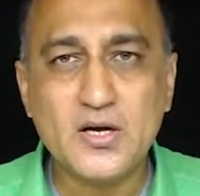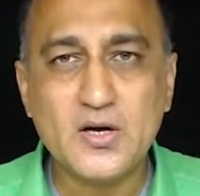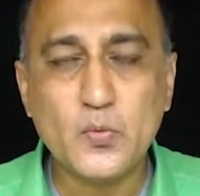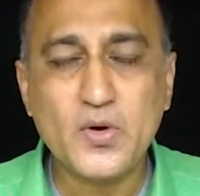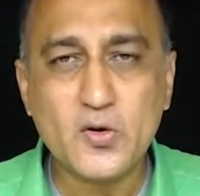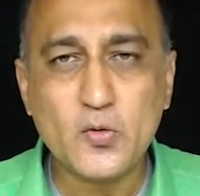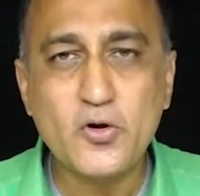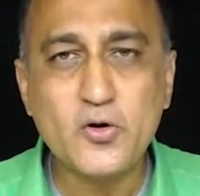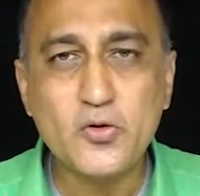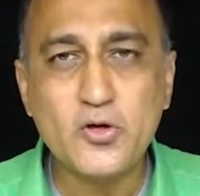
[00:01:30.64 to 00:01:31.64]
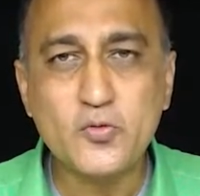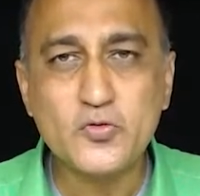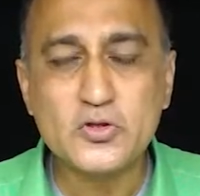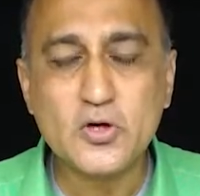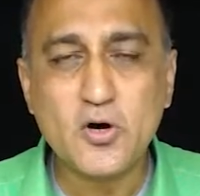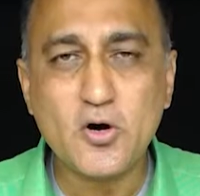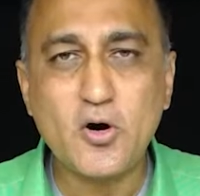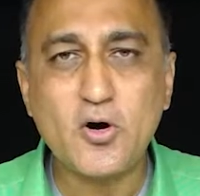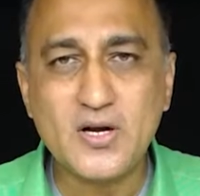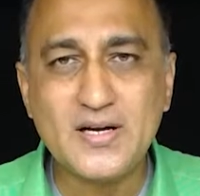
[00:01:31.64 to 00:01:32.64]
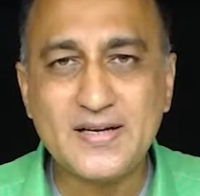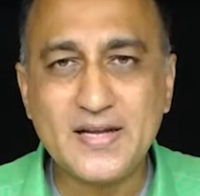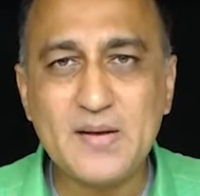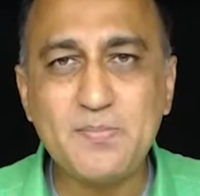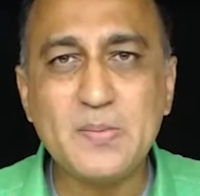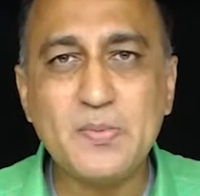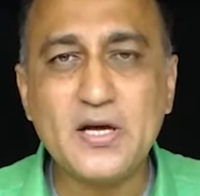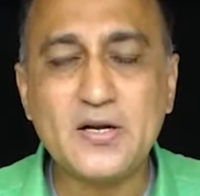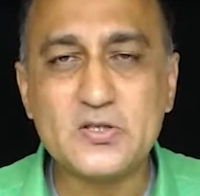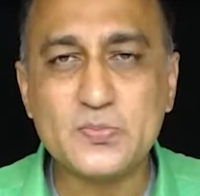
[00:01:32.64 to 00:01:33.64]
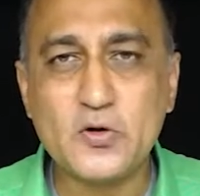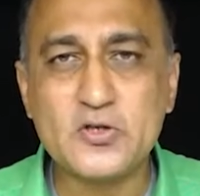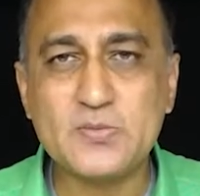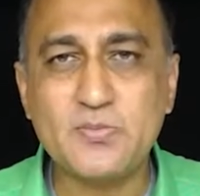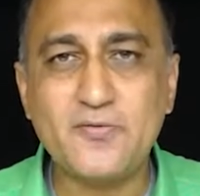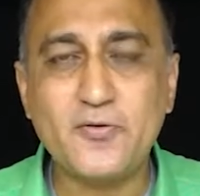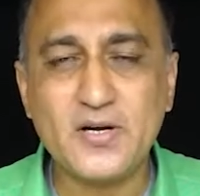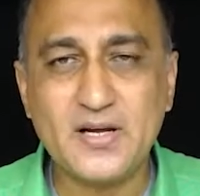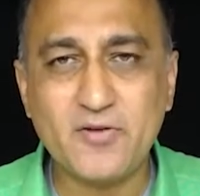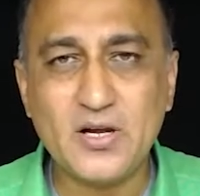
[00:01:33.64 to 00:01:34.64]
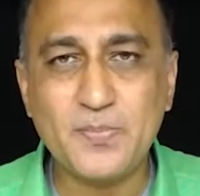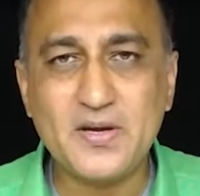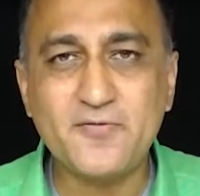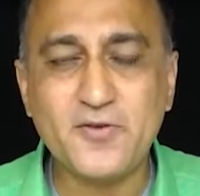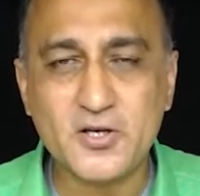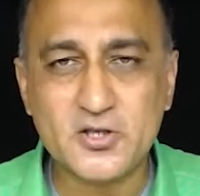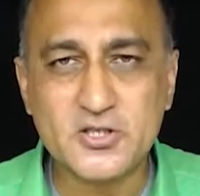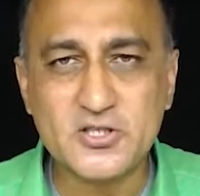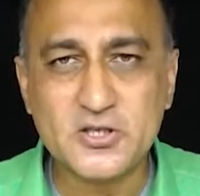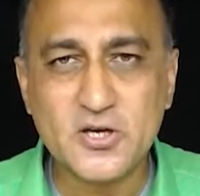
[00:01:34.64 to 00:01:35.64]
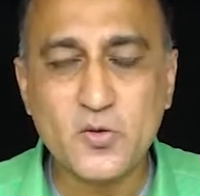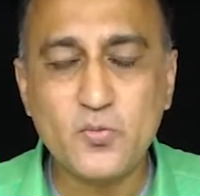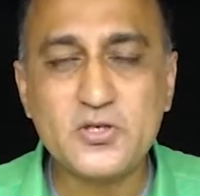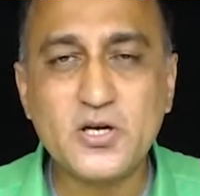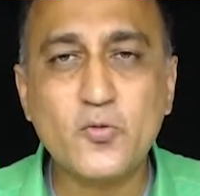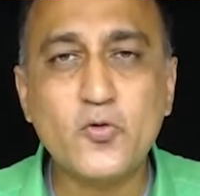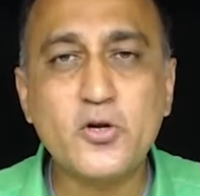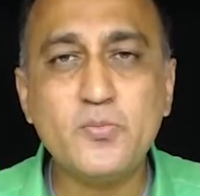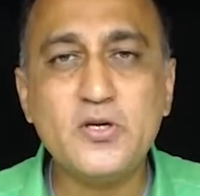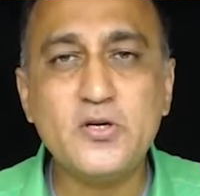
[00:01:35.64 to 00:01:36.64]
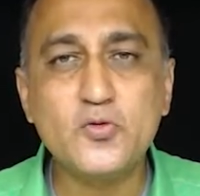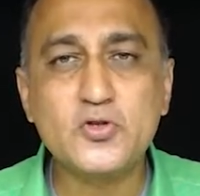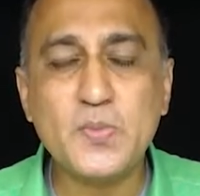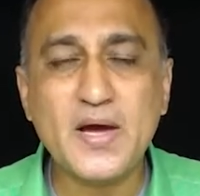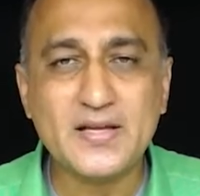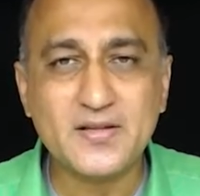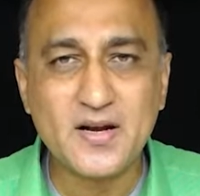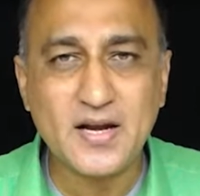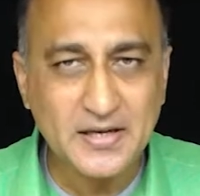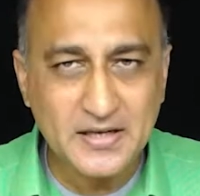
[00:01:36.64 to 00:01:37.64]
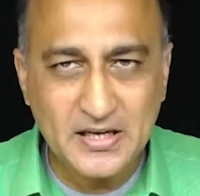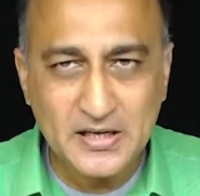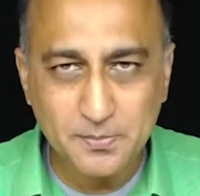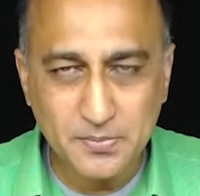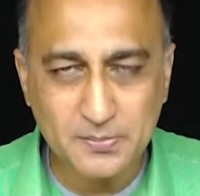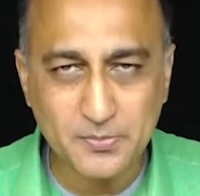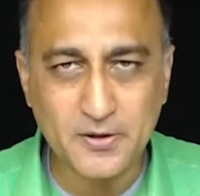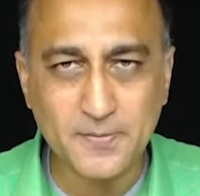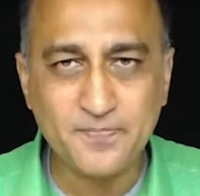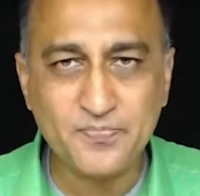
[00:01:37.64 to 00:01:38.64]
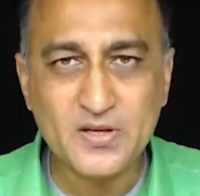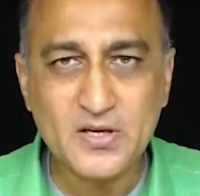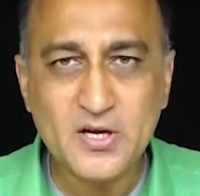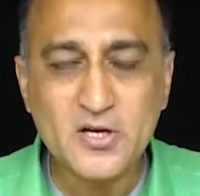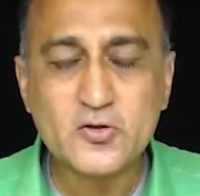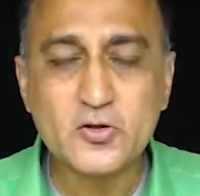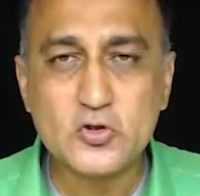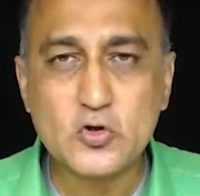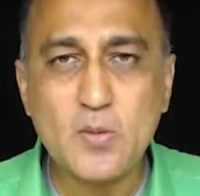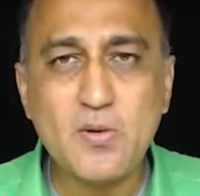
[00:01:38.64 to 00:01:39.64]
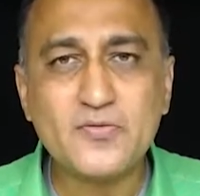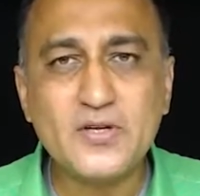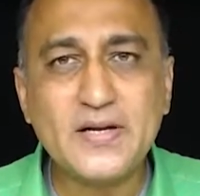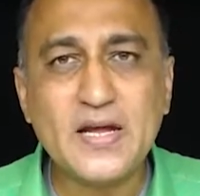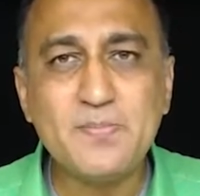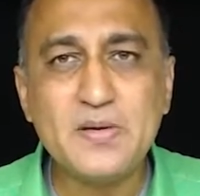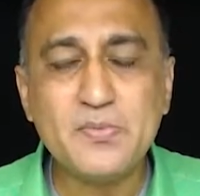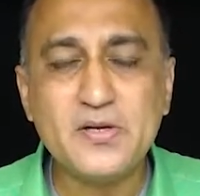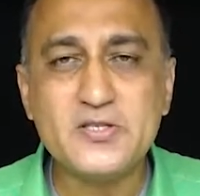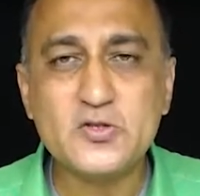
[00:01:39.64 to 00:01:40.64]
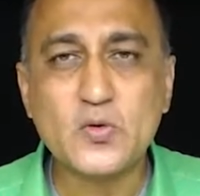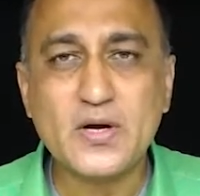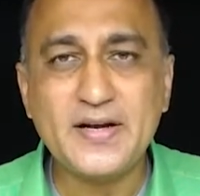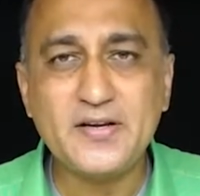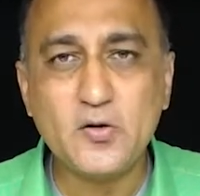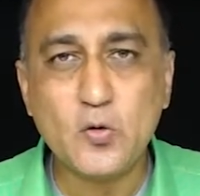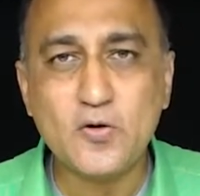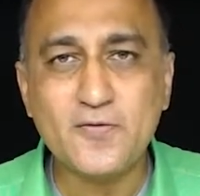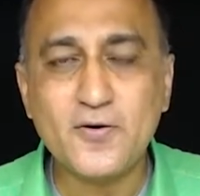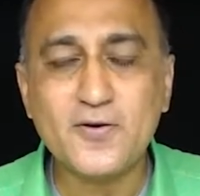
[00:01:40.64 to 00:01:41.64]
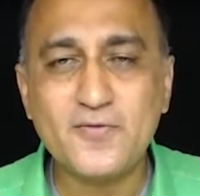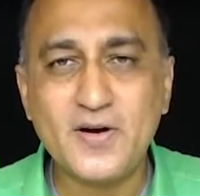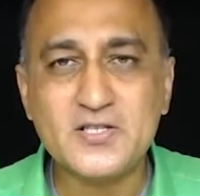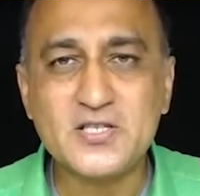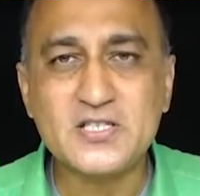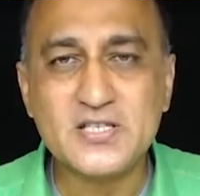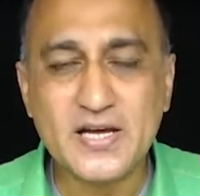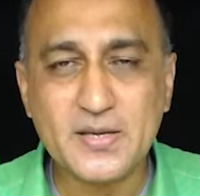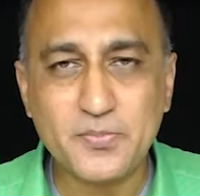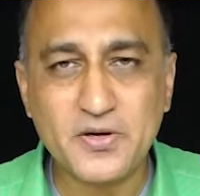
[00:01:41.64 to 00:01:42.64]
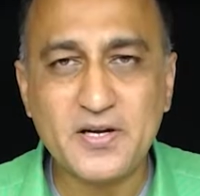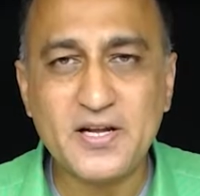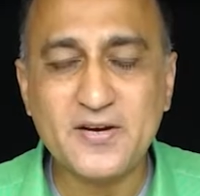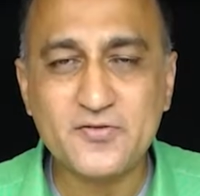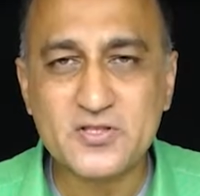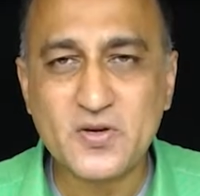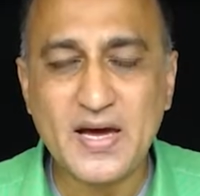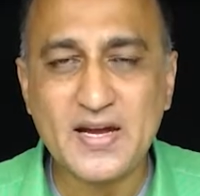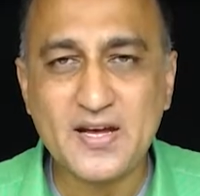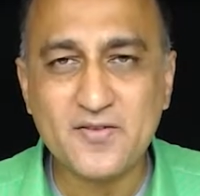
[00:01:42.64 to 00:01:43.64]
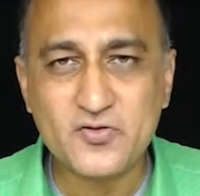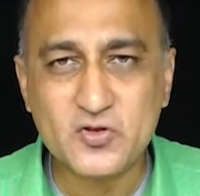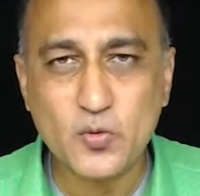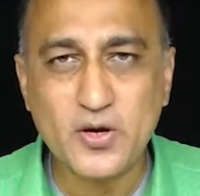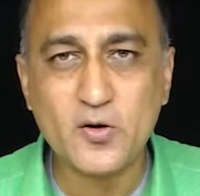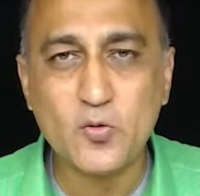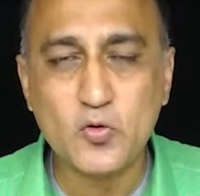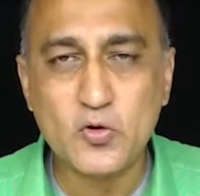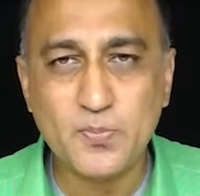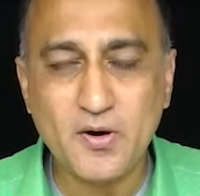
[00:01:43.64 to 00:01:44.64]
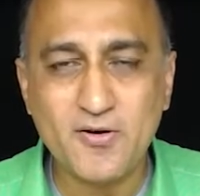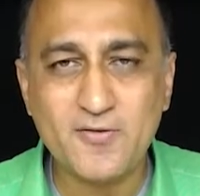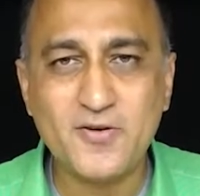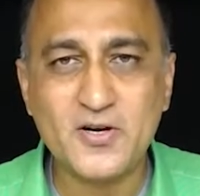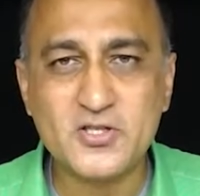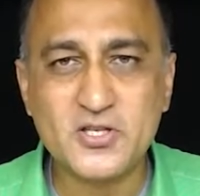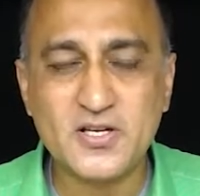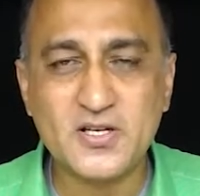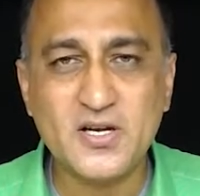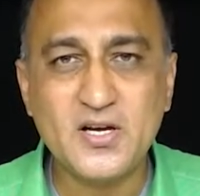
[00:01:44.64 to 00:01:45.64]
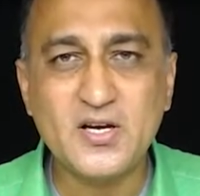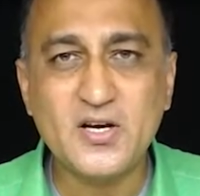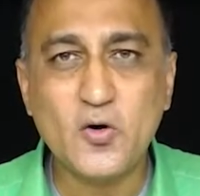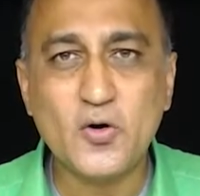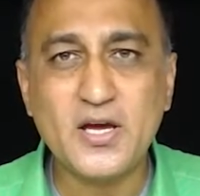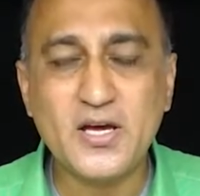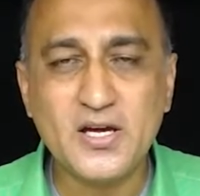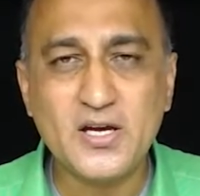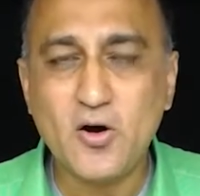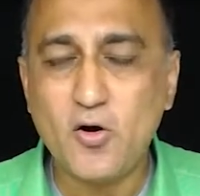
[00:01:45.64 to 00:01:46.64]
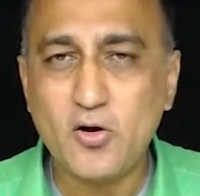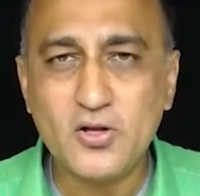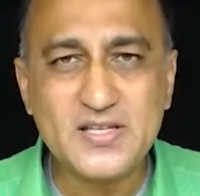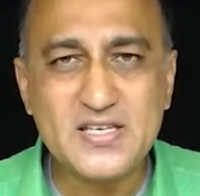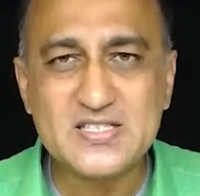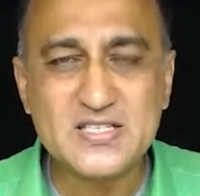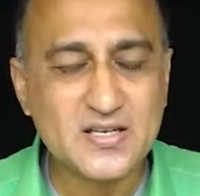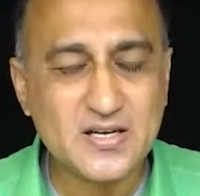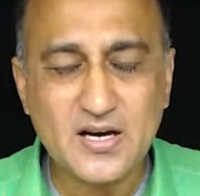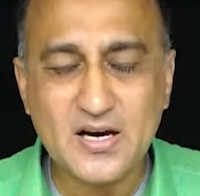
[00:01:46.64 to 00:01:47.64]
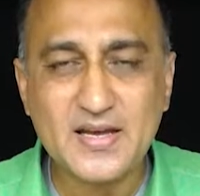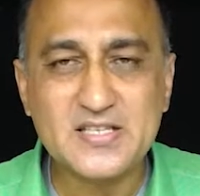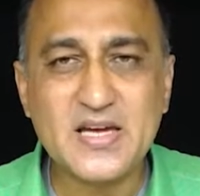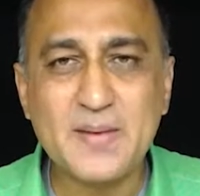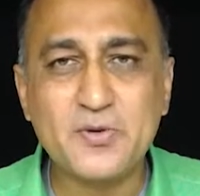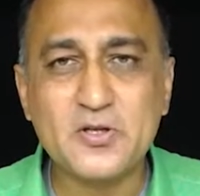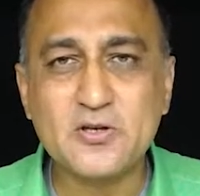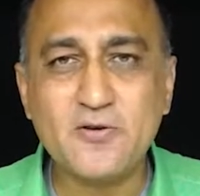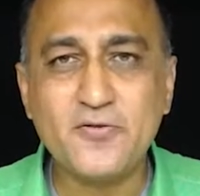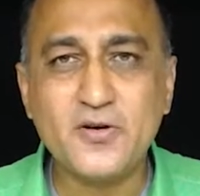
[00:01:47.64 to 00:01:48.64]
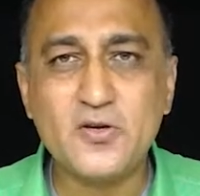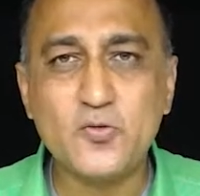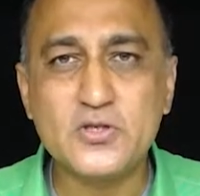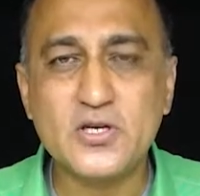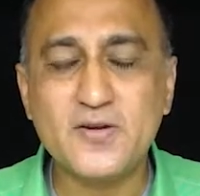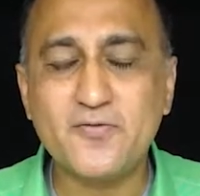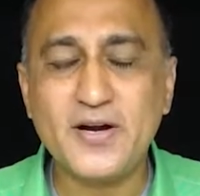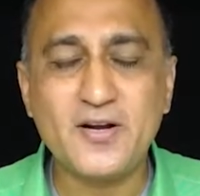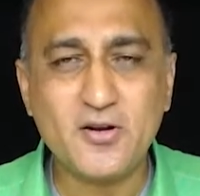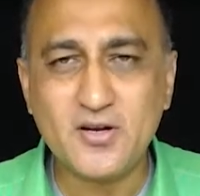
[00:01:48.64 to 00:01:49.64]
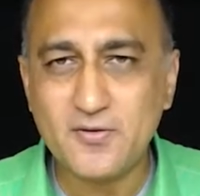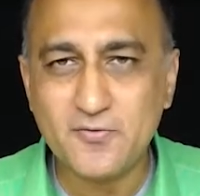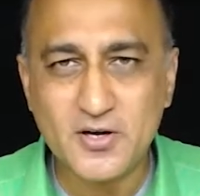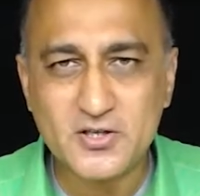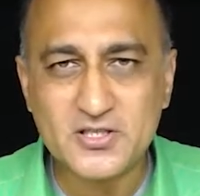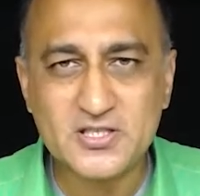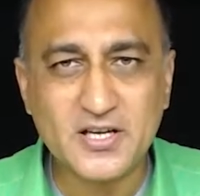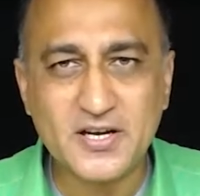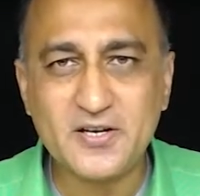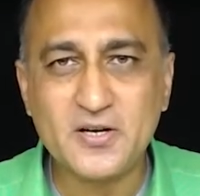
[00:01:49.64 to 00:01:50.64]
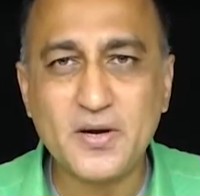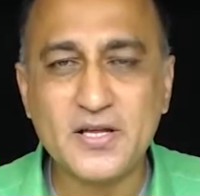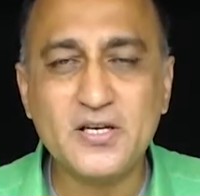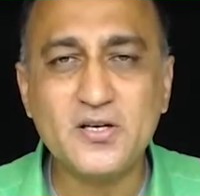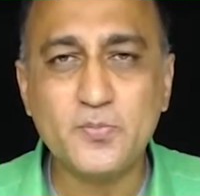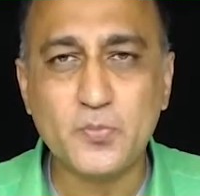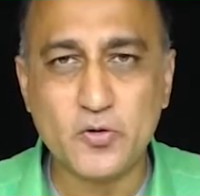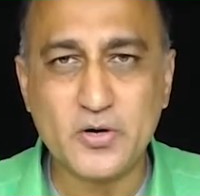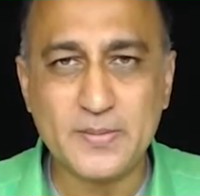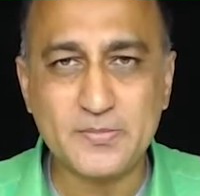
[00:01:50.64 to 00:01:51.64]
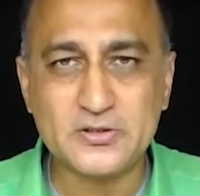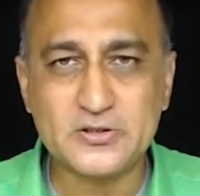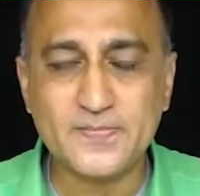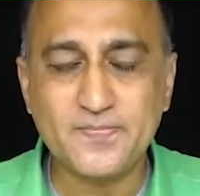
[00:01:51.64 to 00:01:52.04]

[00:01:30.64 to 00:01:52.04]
we are going to use or 10 people are responsible for developing functions which are going to be used by other 90 people. So the job of the 10 people is to write code for functions like printf, scanf, square root, power function. Okay, all these are examples of user defined or functions created by the programmers.